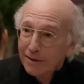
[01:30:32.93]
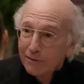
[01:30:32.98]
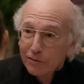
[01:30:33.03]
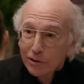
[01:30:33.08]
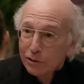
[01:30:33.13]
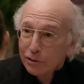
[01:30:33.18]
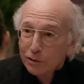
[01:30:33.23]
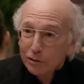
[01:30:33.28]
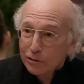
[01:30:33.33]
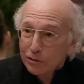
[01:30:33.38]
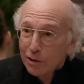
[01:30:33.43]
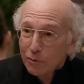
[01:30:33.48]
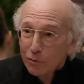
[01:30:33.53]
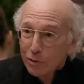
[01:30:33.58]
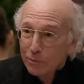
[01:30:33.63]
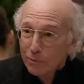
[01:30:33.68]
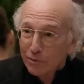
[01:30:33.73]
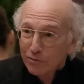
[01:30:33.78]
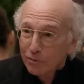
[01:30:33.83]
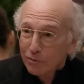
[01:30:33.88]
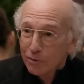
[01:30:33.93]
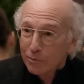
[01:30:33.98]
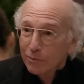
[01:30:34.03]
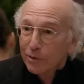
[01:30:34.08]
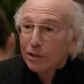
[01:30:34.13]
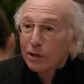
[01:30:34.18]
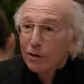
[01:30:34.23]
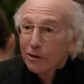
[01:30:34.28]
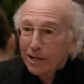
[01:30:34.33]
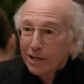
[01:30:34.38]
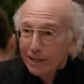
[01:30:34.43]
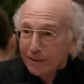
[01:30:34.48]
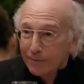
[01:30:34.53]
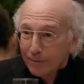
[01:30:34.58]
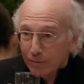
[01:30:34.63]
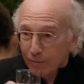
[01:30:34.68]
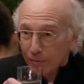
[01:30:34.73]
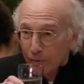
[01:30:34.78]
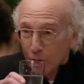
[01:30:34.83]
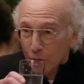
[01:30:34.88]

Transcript: I never heard you use that word before, but go ahead.